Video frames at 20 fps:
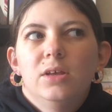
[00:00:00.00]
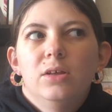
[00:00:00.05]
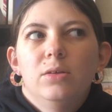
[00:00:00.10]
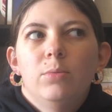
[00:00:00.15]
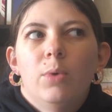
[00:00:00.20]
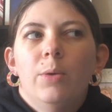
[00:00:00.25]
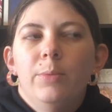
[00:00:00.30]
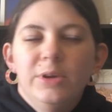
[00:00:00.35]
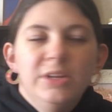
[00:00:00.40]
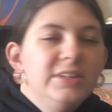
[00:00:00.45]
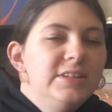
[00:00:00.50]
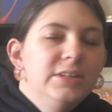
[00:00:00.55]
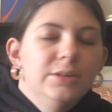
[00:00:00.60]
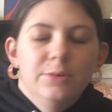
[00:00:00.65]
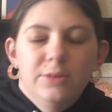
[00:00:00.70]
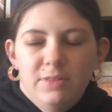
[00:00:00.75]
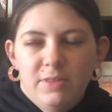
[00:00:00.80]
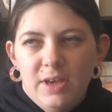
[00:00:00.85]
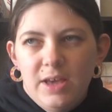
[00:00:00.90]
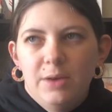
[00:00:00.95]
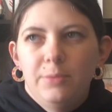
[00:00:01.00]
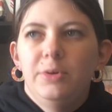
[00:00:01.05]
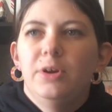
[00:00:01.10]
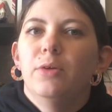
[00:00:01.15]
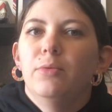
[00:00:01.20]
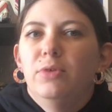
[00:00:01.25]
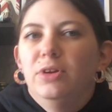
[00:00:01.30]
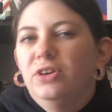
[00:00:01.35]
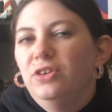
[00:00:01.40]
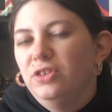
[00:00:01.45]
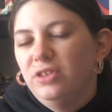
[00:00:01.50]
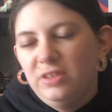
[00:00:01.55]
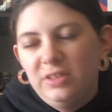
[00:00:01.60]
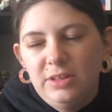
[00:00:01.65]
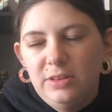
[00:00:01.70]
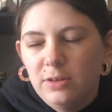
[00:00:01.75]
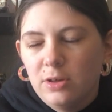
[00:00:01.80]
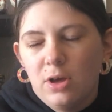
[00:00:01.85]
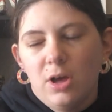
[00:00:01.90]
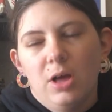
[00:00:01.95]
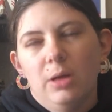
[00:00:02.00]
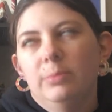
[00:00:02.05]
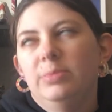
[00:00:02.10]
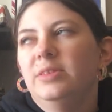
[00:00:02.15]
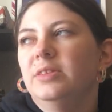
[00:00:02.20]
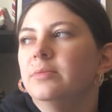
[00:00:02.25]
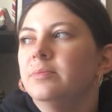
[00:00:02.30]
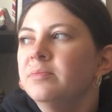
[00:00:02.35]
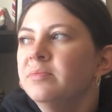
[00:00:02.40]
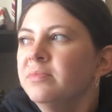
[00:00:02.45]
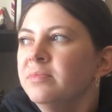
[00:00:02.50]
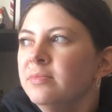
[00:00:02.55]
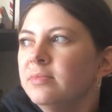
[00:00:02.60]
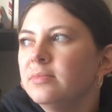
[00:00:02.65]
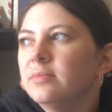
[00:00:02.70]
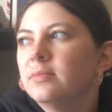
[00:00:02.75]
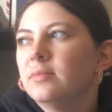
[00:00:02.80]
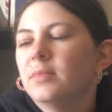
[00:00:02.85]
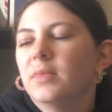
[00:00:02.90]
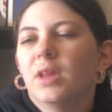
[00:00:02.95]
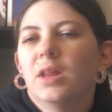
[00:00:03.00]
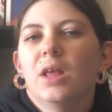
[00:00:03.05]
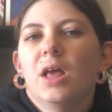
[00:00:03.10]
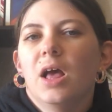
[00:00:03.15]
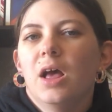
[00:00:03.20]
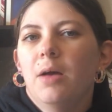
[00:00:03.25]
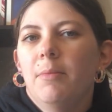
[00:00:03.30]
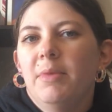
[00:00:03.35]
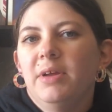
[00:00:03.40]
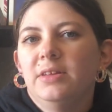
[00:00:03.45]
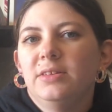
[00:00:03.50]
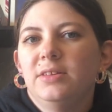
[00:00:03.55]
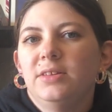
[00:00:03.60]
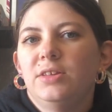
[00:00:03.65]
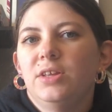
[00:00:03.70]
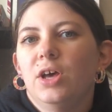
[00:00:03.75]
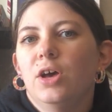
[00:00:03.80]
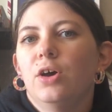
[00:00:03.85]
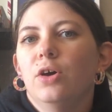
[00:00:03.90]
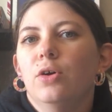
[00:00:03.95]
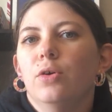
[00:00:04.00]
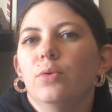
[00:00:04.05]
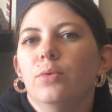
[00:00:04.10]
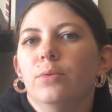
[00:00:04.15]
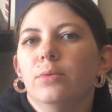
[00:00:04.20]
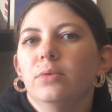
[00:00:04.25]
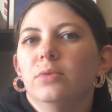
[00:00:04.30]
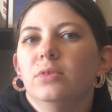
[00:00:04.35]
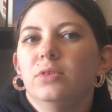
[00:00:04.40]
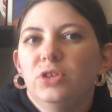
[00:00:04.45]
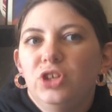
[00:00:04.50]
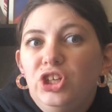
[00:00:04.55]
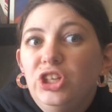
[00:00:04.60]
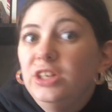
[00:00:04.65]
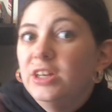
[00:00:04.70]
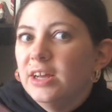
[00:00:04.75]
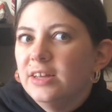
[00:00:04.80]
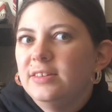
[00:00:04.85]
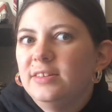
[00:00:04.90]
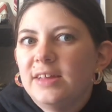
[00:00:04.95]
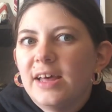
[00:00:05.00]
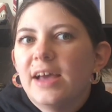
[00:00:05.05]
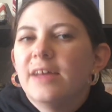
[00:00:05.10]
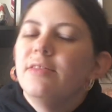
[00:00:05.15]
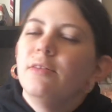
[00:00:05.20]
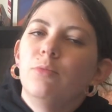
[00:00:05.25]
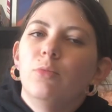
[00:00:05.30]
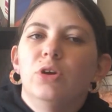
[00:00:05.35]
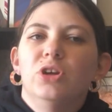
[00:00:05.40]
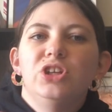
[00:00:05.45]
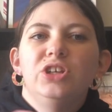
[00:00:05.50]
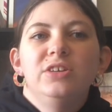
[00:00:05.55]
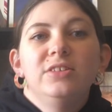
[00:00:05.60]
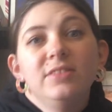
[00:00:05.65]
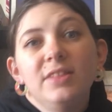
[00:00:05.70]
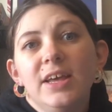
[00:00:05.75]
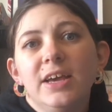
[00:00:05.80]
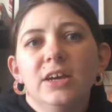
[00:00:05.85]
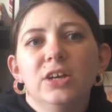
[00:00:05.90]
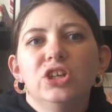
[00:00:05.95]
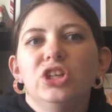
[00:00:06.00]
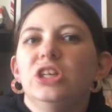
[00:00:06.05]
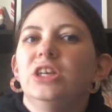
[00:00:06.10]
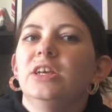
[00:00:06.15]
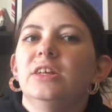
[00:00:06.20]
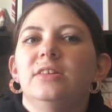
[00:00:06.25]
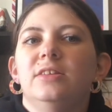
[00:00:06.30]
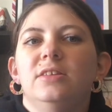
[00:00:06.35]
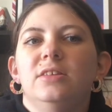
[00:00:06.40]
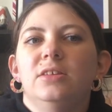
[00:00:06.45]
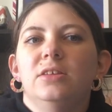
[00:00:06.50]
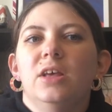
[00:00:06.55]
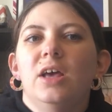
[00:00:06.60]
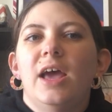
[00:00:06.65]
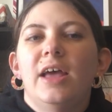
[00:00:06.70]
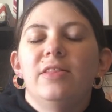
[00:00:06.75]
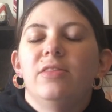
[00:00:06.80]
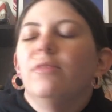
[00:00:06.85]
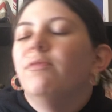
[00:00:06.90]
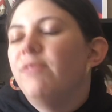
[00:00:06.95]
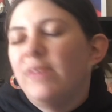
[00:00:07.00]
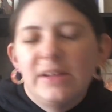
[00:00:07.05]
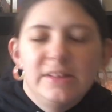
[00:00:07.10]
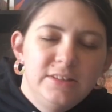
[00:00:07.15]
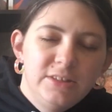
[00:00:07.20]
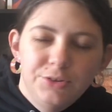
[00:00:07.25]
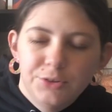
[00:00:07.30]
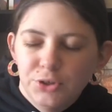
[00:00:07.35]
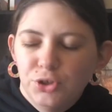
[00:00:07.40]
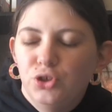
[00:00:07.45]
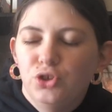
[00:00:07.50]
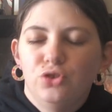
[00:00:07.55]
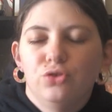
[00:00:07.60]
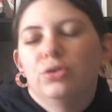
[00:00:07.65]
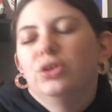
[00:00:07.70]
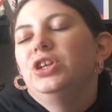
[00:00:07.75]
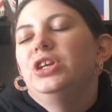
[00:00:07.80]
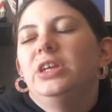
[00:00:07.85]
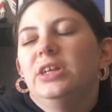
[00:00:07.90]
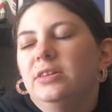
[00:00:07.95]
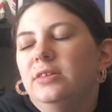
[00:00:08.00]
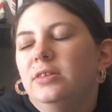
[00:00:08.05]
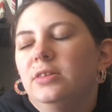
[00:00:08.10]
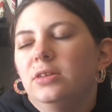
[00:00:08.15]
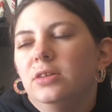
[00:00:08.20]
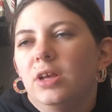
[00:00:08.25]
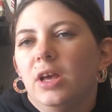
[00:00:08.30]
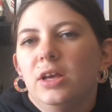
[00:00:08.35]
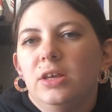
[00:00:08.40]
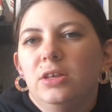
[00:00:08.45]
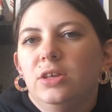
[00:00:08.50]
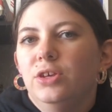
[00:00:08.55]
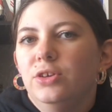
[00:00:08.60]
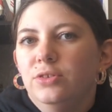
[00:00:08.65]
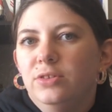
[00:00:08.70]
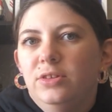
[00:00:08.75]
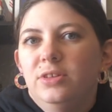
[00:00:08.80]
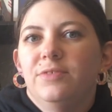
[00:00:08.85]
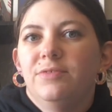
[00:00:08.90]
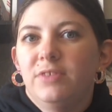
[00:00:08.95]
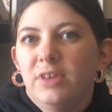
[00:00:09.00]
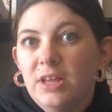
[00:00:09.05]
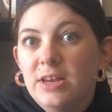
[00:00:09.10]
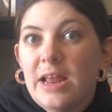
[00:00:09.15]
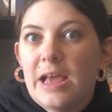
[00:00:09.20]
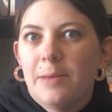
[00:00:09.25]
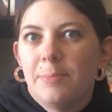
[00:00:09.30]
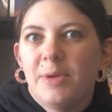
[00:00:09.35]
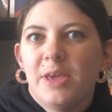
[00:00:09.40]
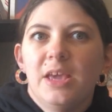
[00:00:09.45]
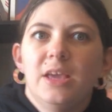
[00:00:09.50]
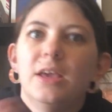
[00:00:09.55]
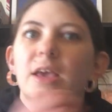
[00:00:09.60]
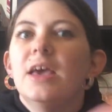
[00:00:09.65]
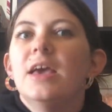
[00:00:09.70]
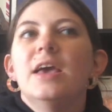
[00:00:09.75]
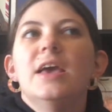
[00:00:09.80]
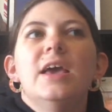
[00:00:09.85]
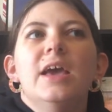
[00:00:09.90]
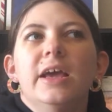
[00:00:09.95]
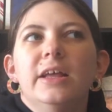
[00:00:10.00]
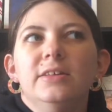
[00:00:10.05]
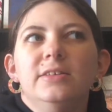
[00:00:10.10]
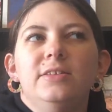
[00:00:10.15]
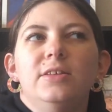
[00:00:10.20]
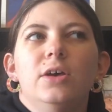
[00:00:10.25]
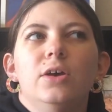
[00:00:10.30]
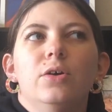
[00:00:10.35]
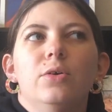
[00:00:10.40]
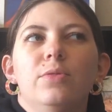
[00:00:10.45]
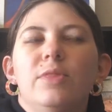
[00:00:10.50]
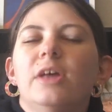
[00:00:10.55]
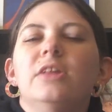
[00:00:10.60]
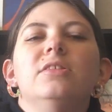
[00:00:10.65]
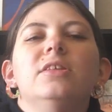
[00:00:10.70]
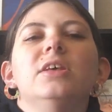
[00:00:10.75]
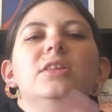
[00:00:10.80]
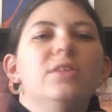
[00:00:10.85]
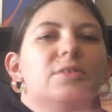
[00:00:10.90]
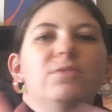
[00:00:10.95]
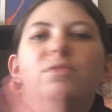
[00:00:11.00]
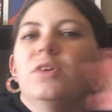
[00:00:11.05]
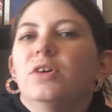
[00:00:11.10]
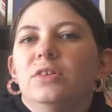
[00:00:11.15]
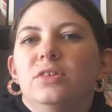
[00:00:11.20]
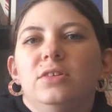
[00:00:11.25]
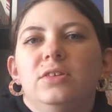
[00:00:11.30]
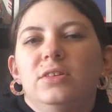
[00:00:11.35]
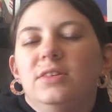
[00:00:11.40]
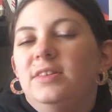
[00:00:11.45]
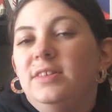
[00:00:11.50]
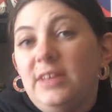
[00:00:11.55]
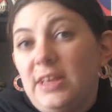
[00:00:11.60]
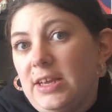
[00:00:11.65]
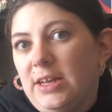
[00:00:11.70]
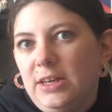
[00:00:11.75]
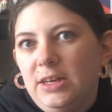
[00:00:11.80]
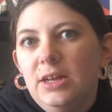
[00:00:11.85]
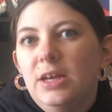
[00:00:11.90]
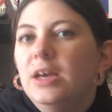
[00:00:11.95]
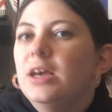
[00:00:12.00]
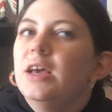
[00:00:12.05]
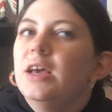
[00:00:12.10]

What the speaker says: while we deal with it, we don't want her to see the cops. And so she does that, and then while she's there, she gets at the fancy grocery store, she gets accused of kidnapping. And so that's the first scene,